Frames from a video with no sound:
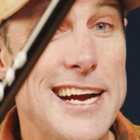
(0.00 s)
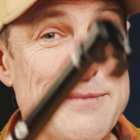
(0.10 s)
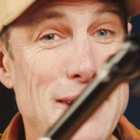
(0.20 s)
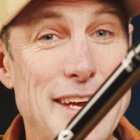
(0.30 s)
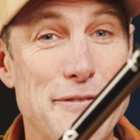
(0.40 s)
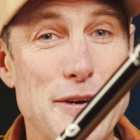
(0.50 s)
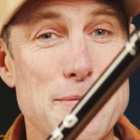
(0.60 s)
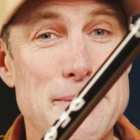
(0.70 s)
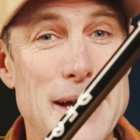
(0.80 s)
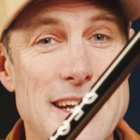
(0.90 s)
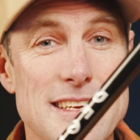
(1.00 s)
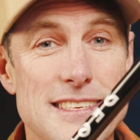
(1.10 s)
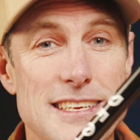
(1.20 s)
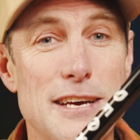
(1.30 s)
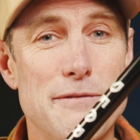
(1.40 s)
I can make a film about it
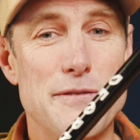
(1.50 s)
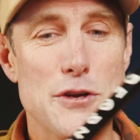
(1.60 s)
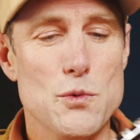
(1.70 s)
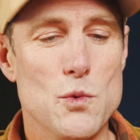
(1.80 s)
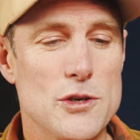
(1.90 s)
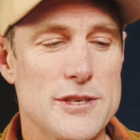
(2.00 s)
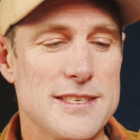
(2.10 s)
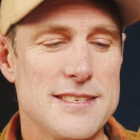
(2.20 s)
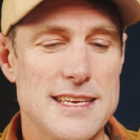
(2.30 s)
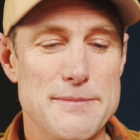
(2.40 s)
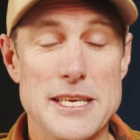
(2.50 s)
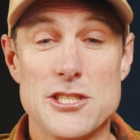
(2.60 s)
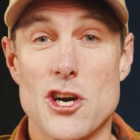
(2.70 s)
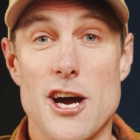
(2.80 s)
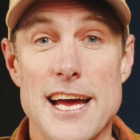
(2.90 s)
if you want to see me
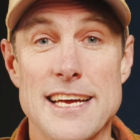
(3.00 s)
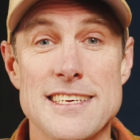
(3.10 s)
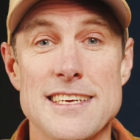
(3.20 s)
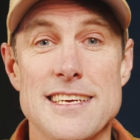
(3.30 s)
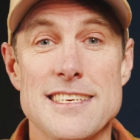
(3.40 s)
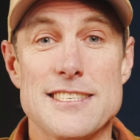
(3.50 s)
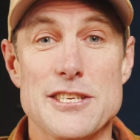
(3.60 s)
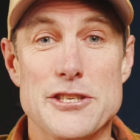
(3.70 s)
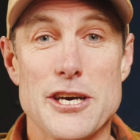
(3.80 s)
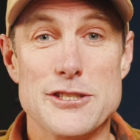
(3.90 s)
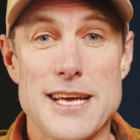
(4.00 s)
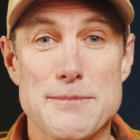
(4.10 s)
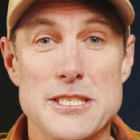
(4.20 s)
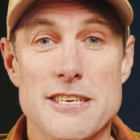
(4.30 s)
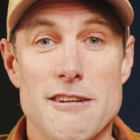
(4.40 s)
try, so you don't
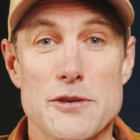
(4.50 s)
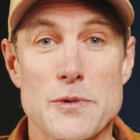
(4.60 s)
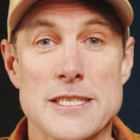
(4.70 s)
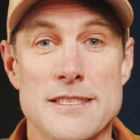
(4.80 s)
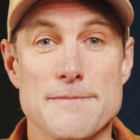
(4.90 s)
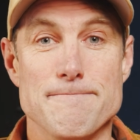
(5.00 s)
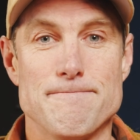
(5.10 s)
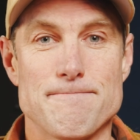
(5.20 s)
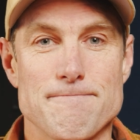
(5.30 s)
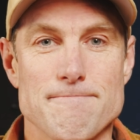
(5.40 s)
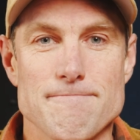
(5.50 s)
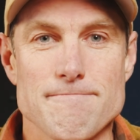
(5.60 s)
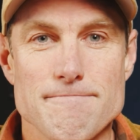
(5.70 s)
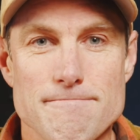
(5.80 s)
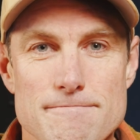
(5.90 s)
damage your own ones.
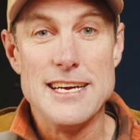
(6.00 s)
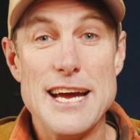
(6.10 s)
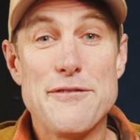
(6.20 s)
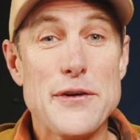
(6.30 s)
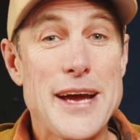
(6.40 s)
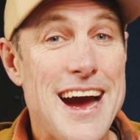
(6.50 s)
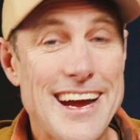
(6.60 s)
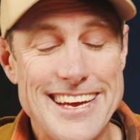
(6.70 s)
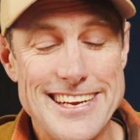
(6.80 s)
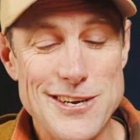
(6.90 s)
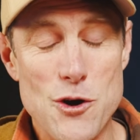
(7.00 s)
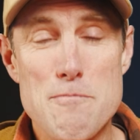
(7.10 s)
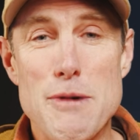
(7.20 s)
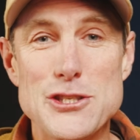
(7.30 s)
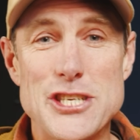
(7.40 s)
If we are getting all
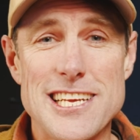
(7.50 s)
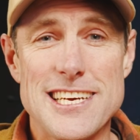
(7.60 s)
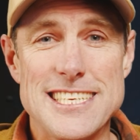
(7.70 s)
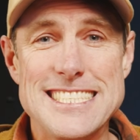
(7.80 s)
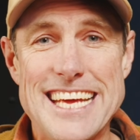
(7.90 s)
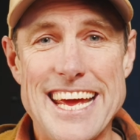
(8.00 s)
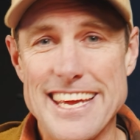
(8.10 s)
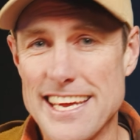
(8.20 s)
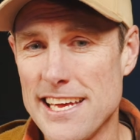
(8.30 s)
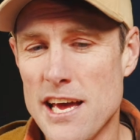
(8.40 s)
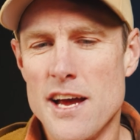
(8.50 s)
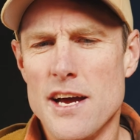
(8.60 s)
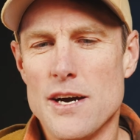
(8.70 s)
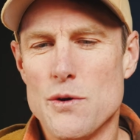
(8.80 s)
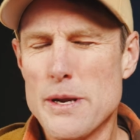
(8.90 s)
modular and techie,
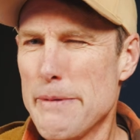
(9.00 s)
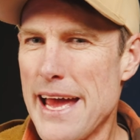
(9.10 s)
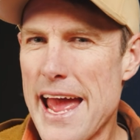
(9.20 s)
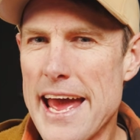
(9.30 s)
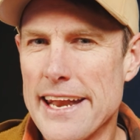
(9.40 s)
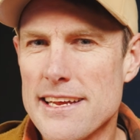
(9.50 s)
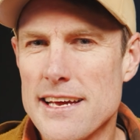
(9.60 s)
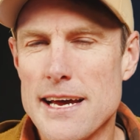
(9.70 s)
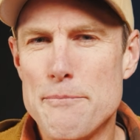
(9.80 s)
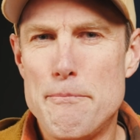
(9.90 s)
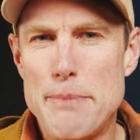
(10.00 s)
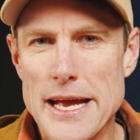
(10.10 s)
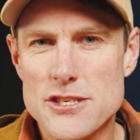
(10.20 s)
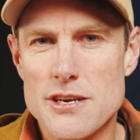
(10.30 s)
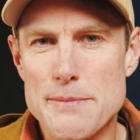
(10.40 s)
what about adding a
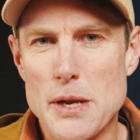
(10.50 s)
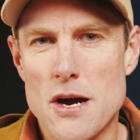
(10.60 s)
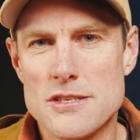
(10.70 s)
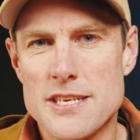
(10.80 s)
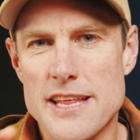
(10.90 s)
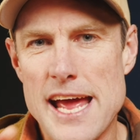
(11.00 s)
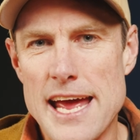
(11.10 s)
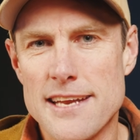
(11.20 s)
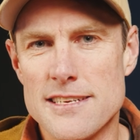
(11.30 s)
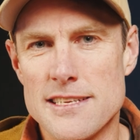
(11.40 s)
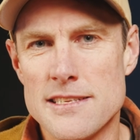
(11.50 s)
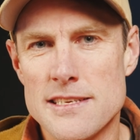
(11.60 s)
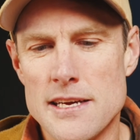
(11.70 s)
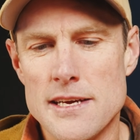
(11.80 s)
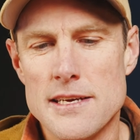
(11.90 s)
battery block to the handle?
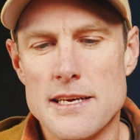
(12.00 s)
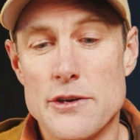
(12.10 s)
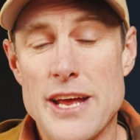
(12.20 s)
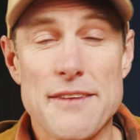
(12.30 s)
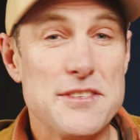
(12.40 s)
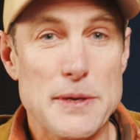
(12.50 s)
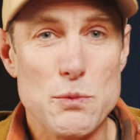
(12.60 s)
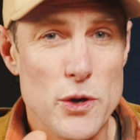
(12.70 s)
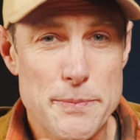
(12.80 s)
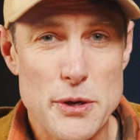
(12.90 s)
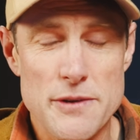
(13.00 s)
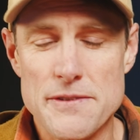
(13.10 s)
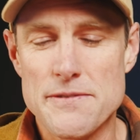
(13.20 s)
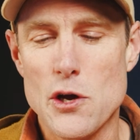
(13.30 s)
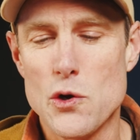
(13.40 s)
It would have to be waterproof,
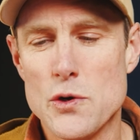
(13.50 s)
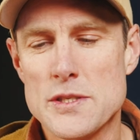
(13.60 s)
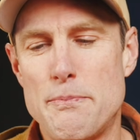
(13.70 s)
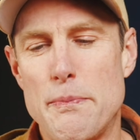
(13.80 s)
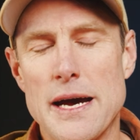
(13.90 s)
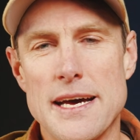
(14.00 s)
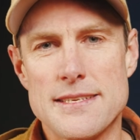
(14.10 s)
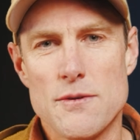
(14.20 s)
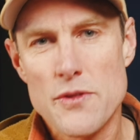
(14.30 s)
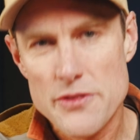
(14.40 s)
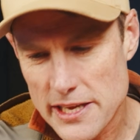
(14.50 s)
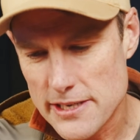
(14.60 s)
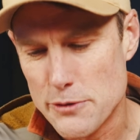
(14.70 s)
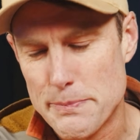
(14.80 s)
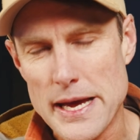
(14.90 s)
of course, but then
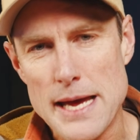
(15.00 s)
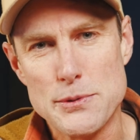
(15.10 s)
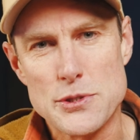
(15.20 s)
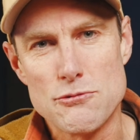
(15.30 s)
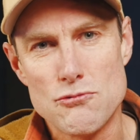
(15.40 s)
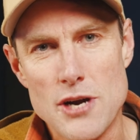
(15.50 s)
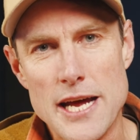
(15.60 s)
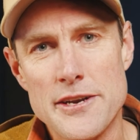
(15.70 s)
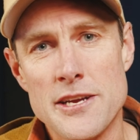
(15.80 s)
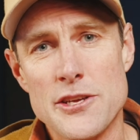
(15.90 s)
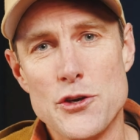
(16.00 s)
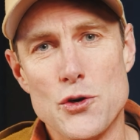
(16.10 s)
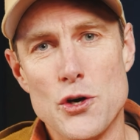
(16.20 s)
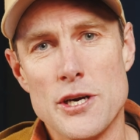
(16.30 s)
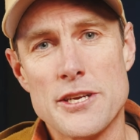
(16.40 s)
you'd be able to run
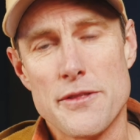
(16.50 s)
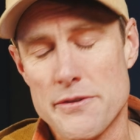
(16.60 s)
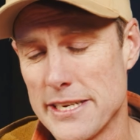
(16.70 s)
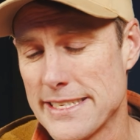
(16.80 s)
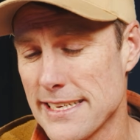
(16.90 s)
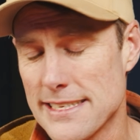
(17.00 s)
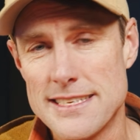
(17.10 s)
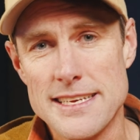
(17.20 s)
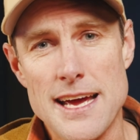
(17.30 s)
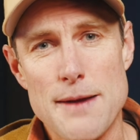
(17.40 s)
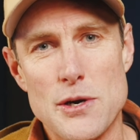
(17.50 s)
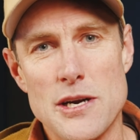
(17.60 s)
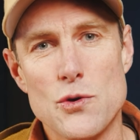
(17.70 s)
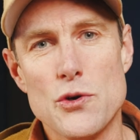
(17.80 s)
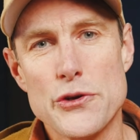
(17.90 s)
your 360 camera
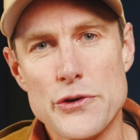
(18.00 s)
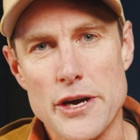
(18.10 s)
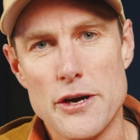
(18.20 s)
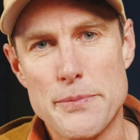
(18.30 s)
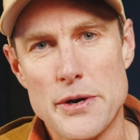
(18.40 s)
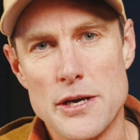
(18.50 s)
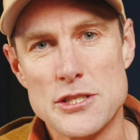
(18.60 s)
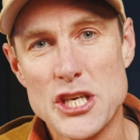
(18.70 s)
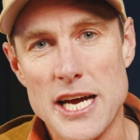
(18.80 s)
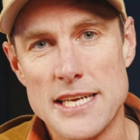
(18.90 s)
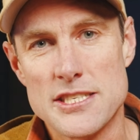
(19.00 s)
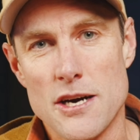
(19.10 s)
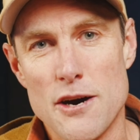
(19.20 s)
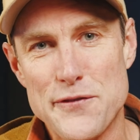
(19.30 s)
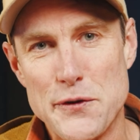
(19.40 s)
or your GoPro and charge it
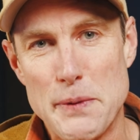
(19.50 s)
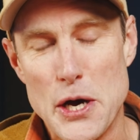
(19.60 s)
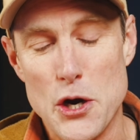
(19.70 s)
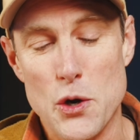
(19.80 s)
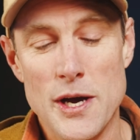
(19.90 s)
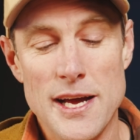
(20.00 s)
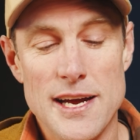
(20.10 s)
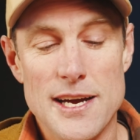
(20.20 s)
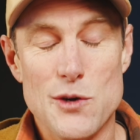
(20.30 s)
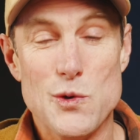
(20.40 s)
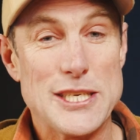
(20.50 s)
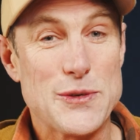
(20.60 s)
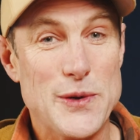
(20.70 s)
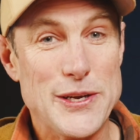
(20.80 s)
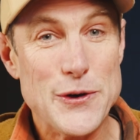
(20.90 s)
off your pole, which
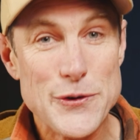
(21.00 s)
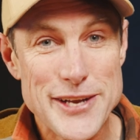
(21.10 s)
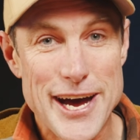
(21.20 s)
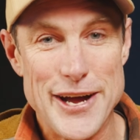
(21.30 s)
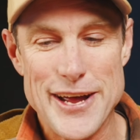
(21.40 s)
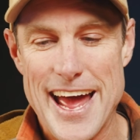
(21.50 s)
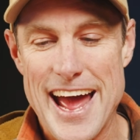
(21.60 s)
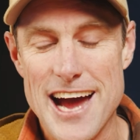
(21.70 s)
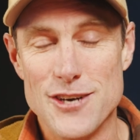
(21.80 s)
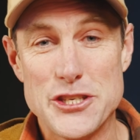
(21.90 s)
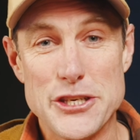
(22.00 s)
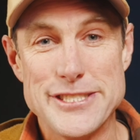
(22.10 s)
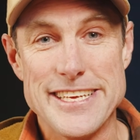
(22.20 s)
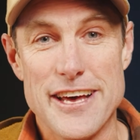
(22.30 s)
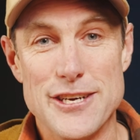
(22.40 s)
we all know how
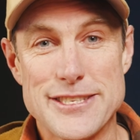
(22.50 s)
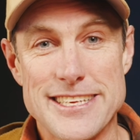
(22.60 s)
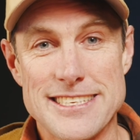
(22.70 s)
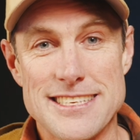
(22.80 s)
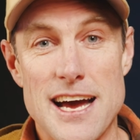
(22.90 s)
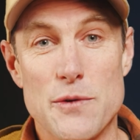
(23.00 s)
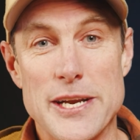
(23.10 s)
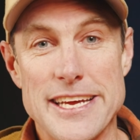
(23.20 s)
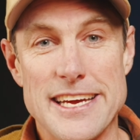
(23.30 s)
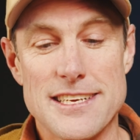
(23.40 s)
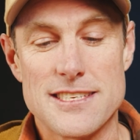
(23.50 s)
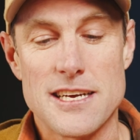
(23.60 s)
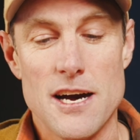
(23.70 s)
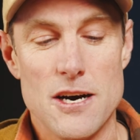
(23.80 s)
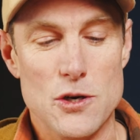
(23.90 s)
juicy those things are when it gets
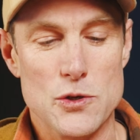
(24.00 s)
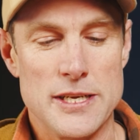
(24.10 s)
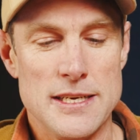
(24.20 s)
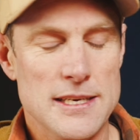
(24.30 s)
cold.